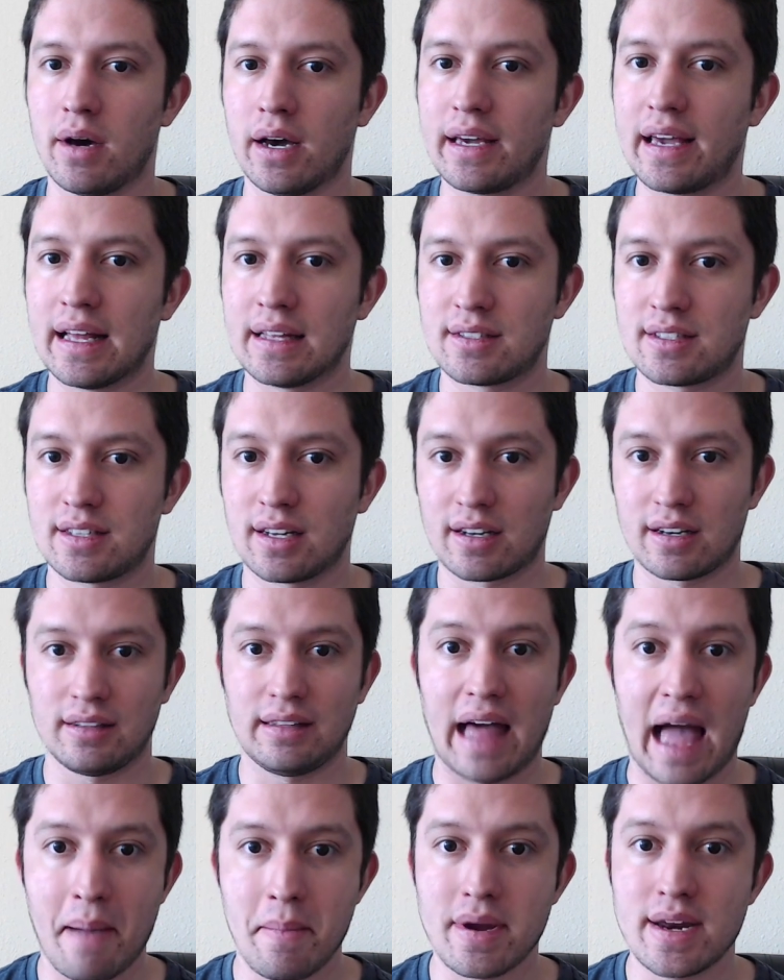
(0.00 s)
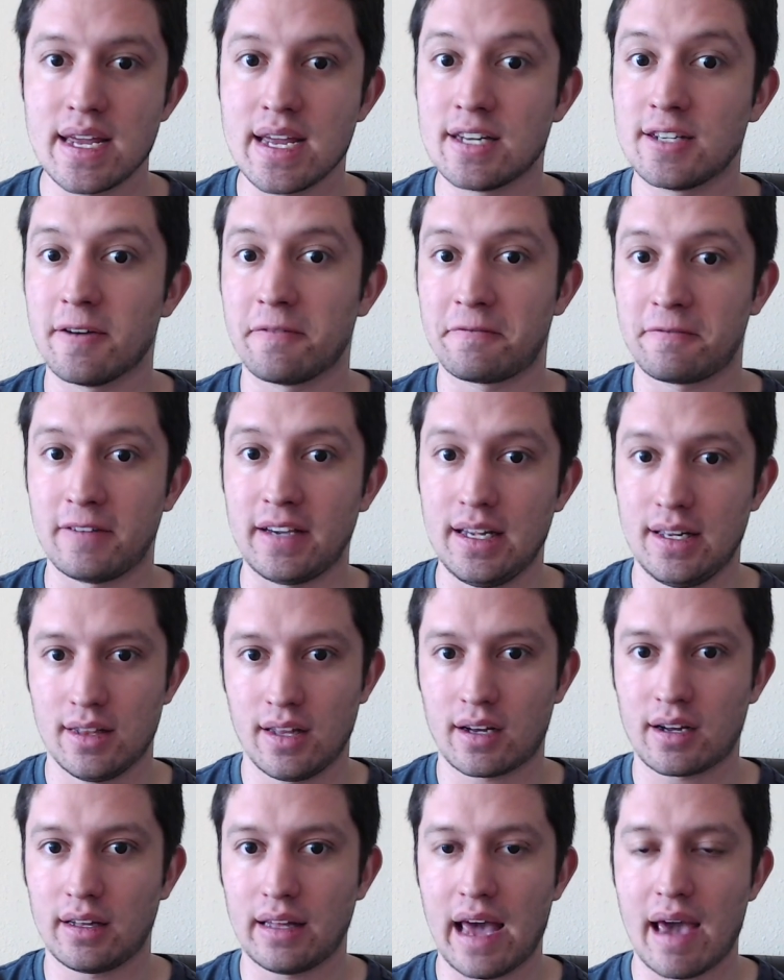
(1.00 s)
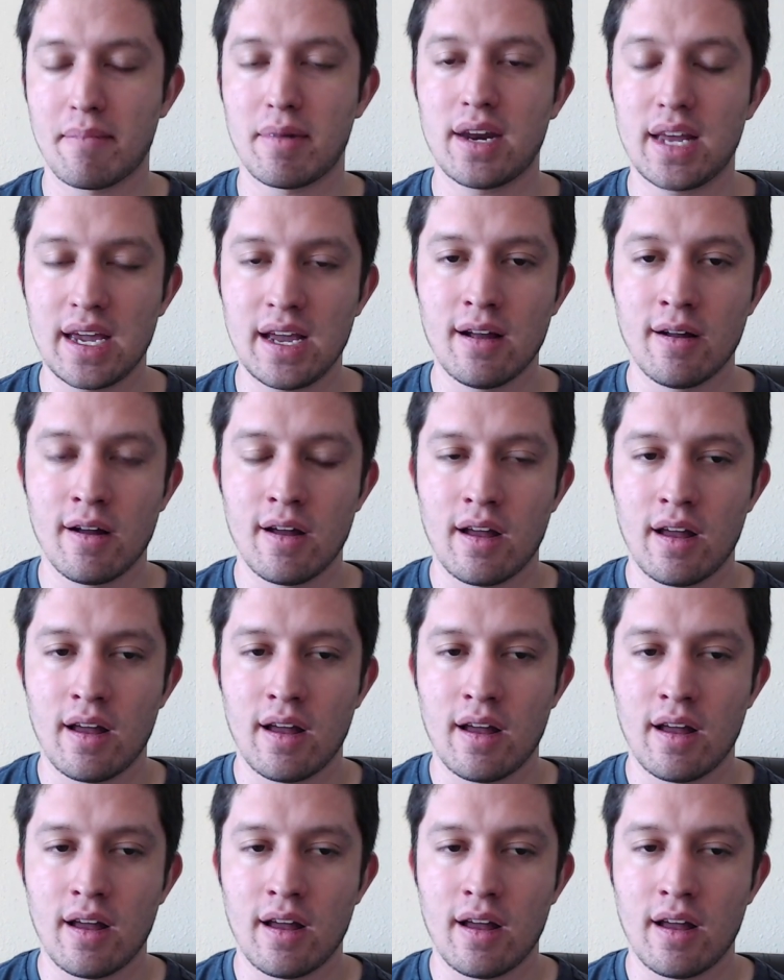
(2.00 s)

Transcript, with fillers: against the Calamity and defeat the Calamity,